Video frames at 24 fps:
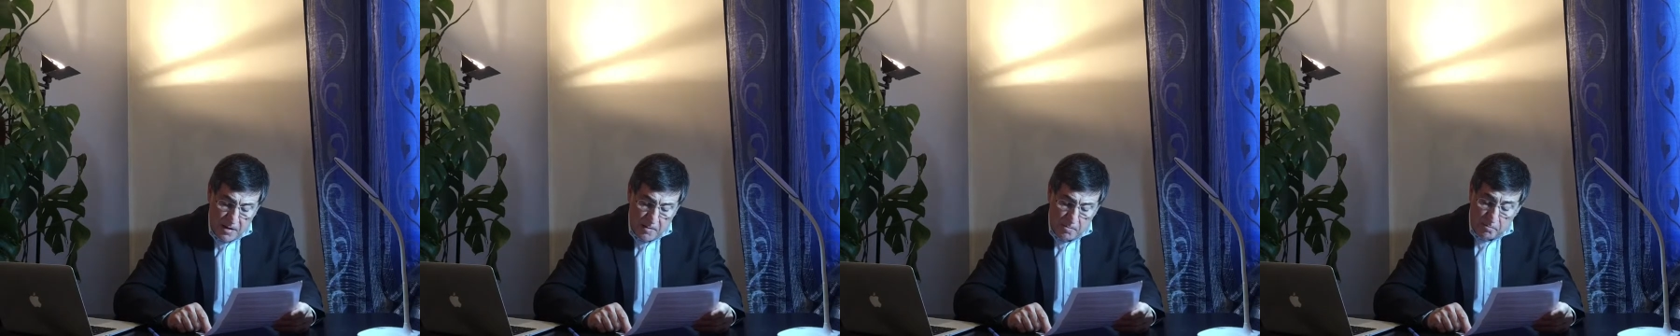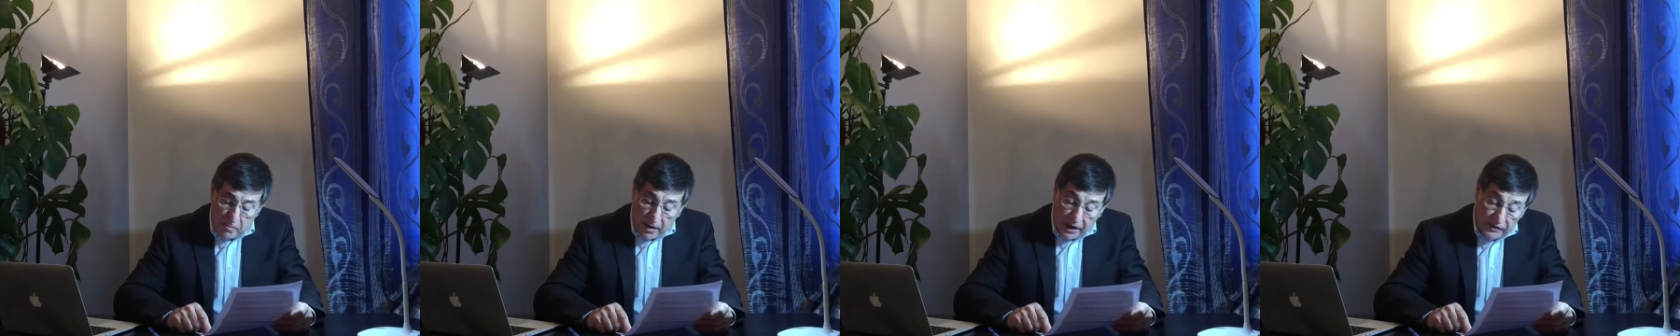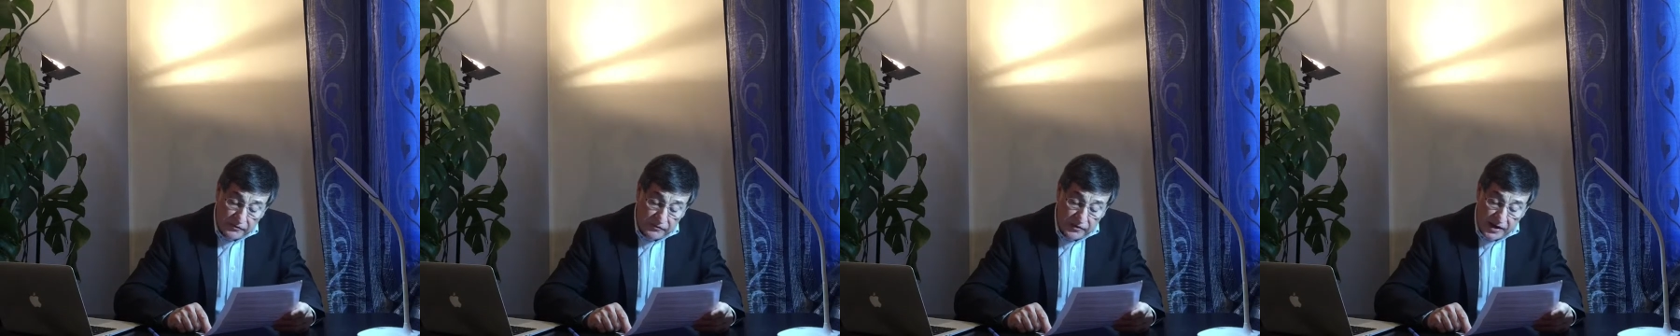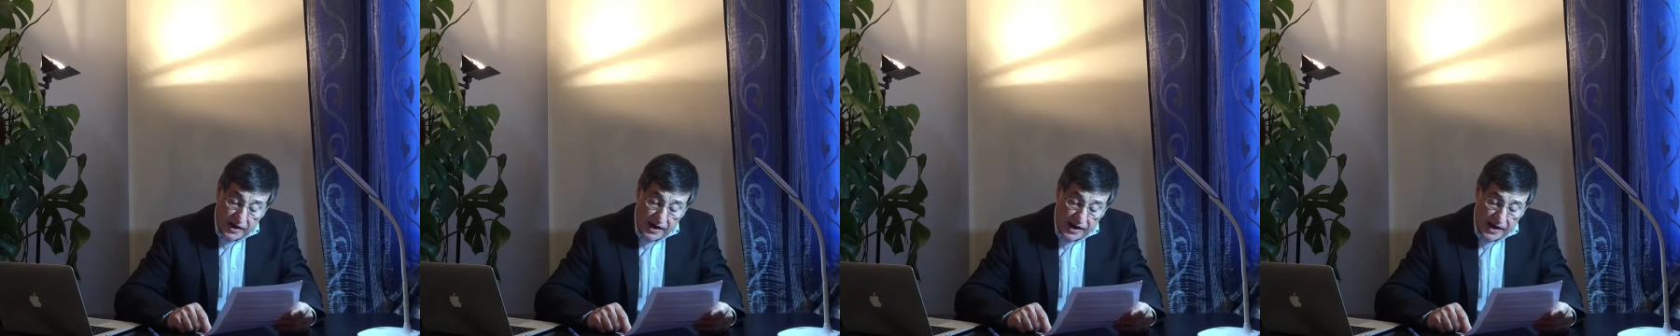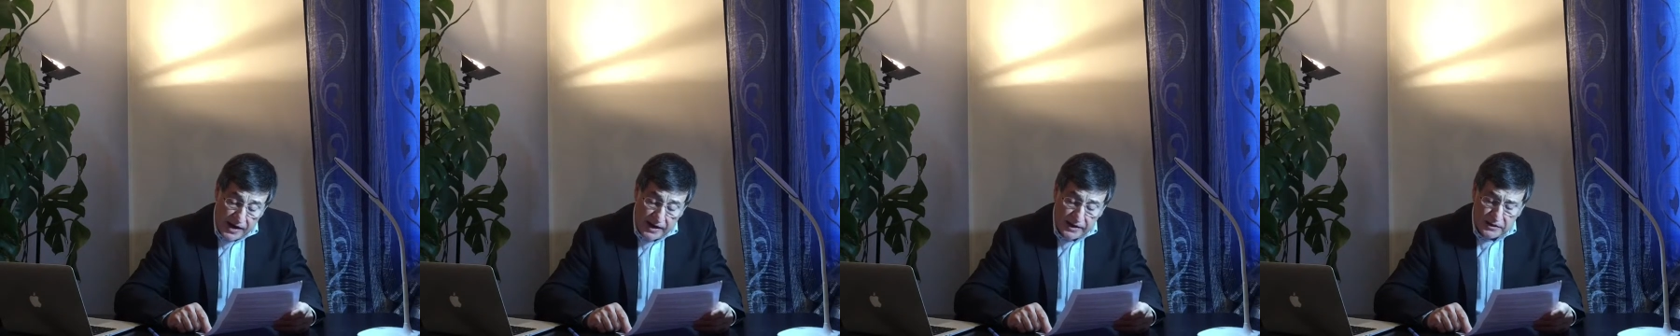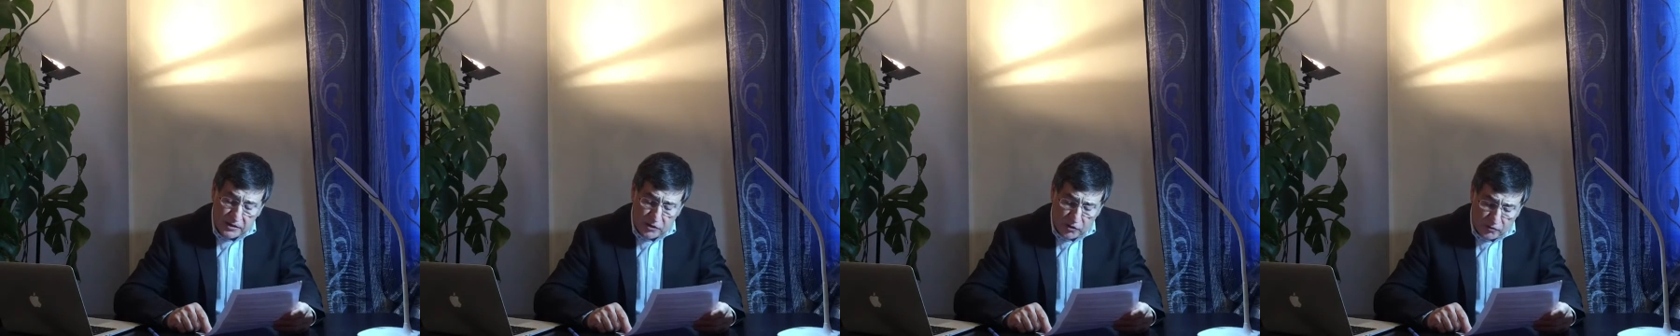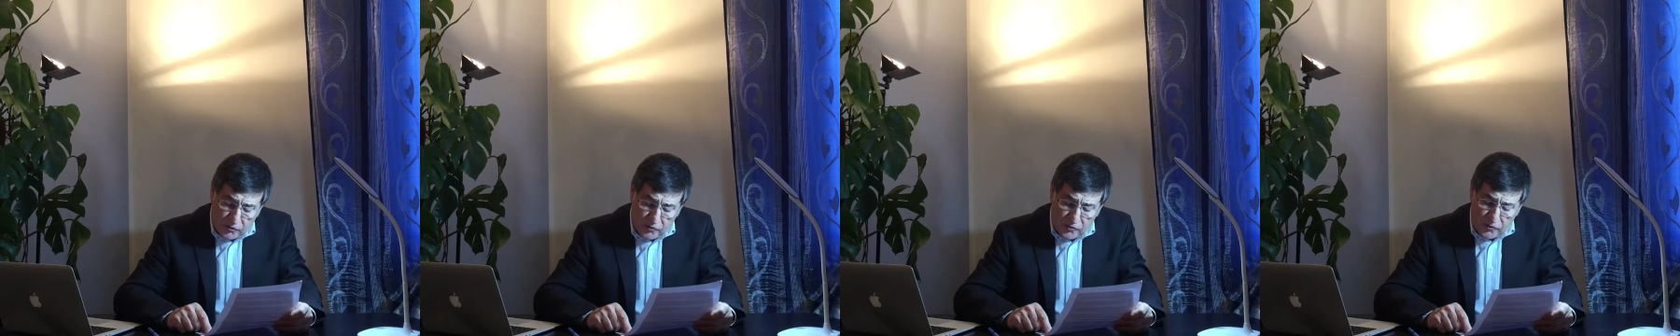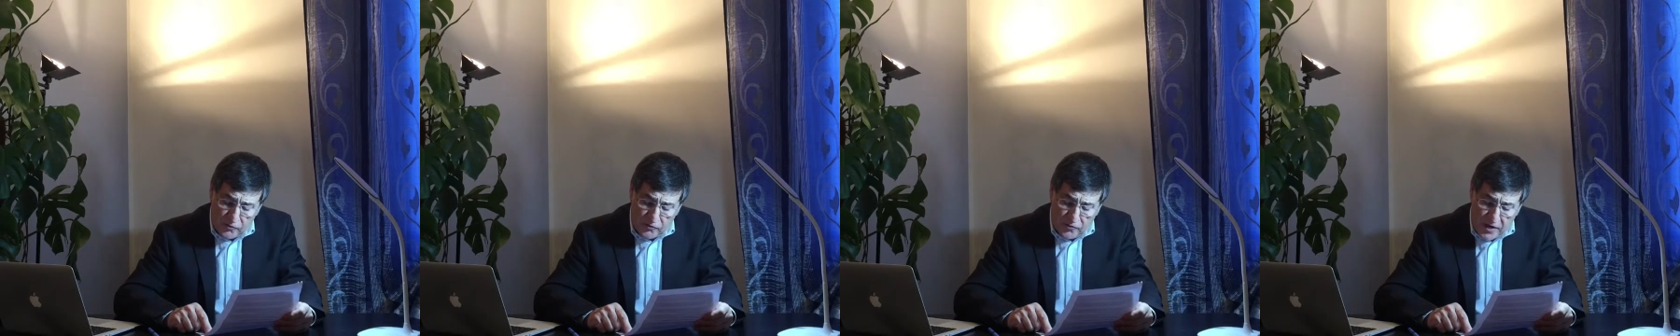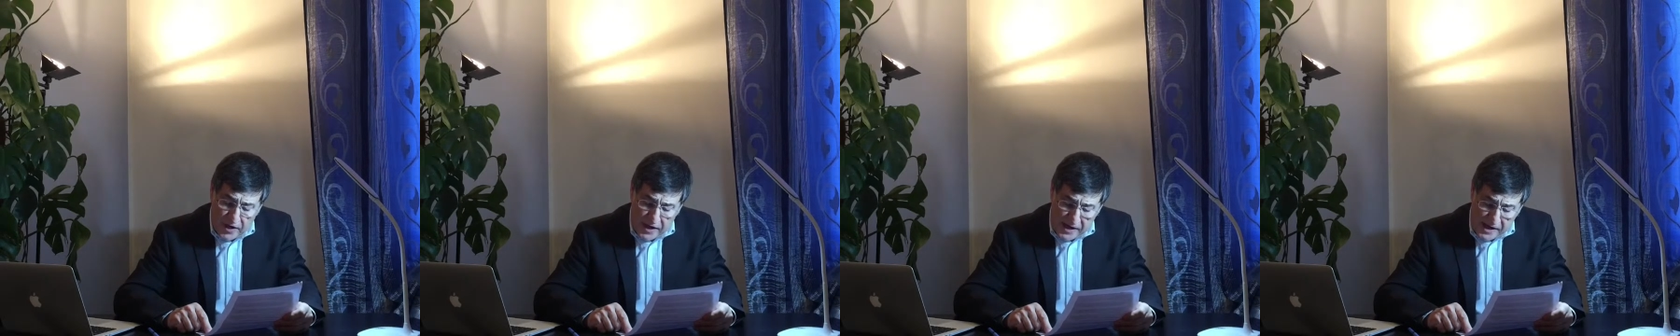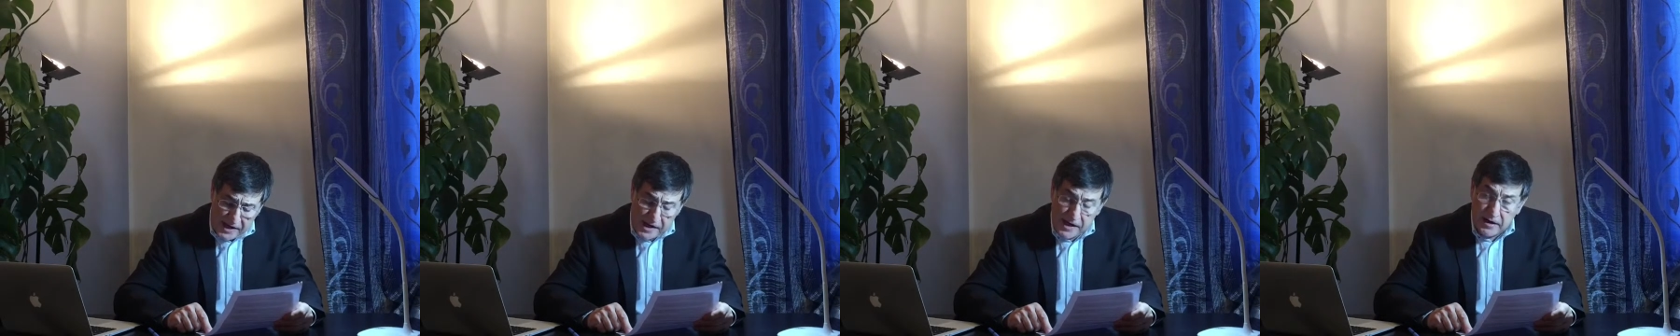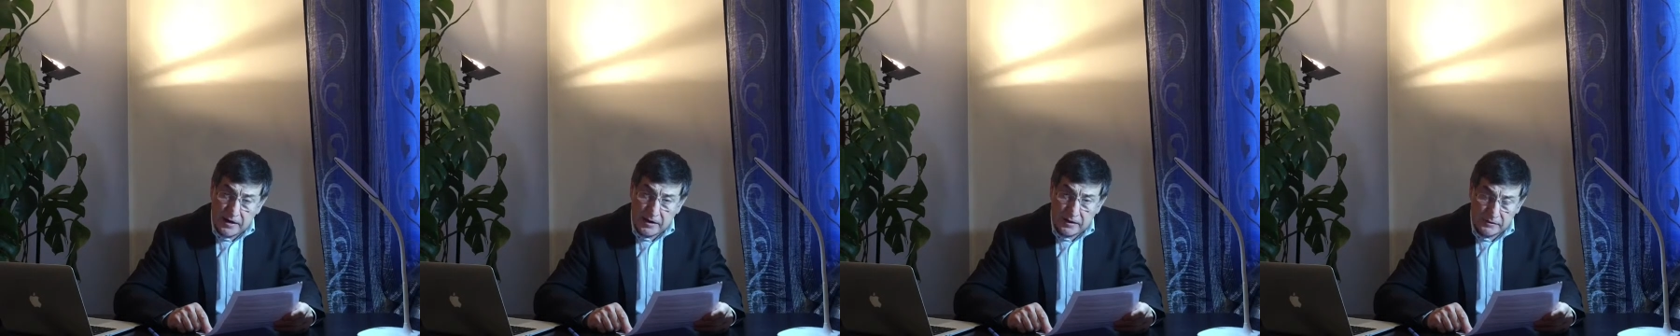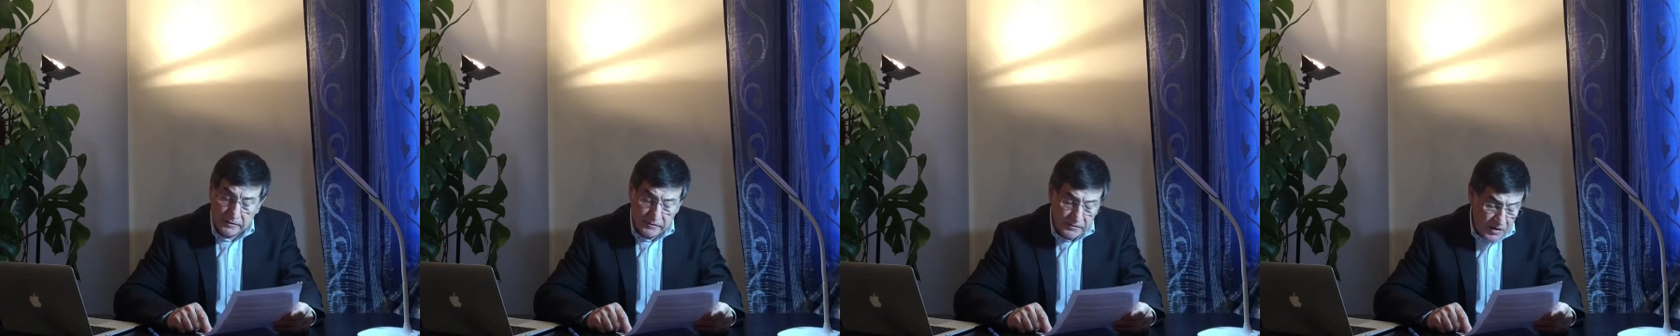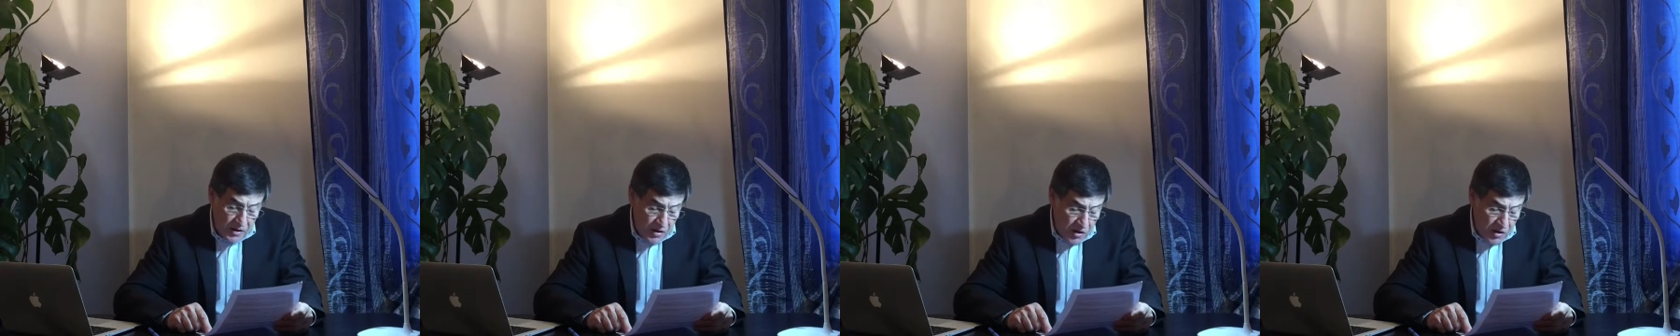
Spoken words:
by the end of the year,